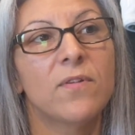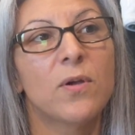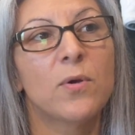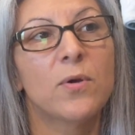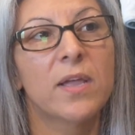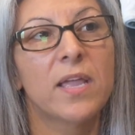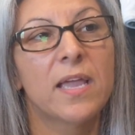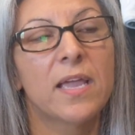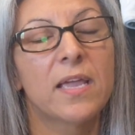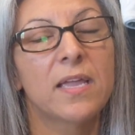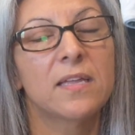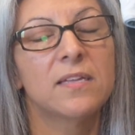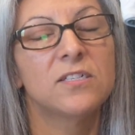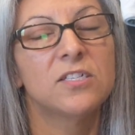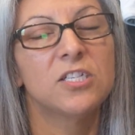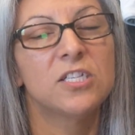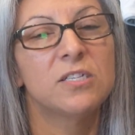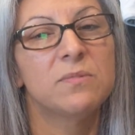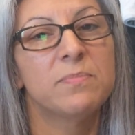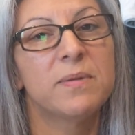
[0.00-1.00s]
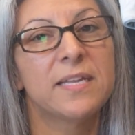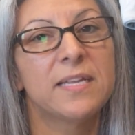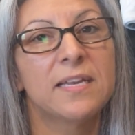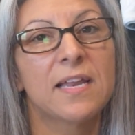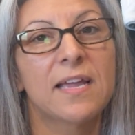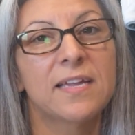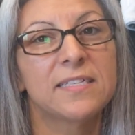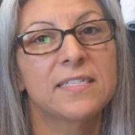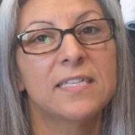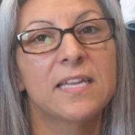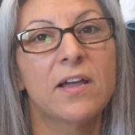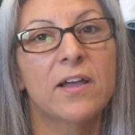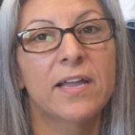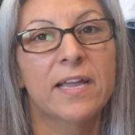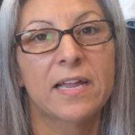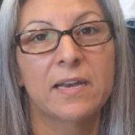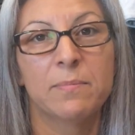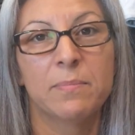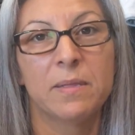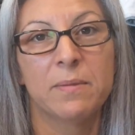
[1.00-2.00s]
okay, she's being nice, now I
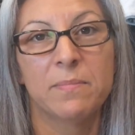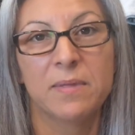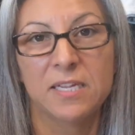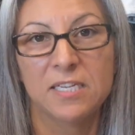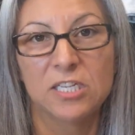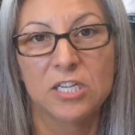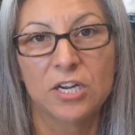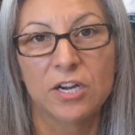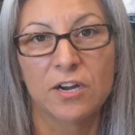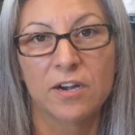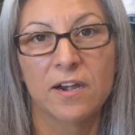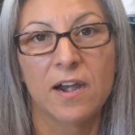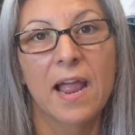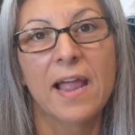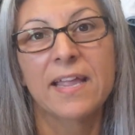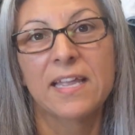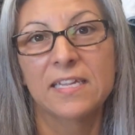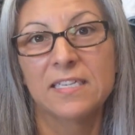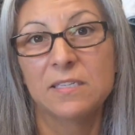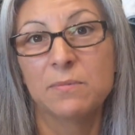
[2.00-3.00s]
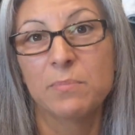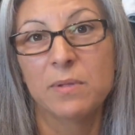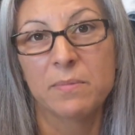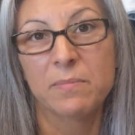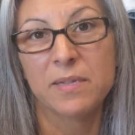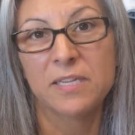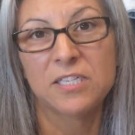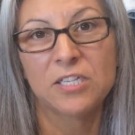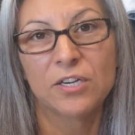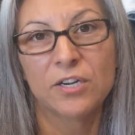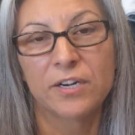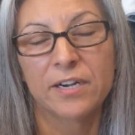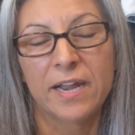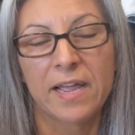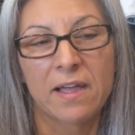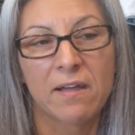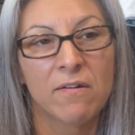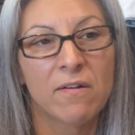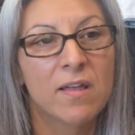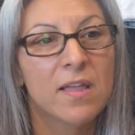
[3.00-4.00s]
got to be mean to her. I get to be mean to her
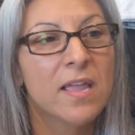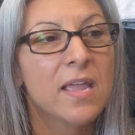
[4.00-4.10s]
now.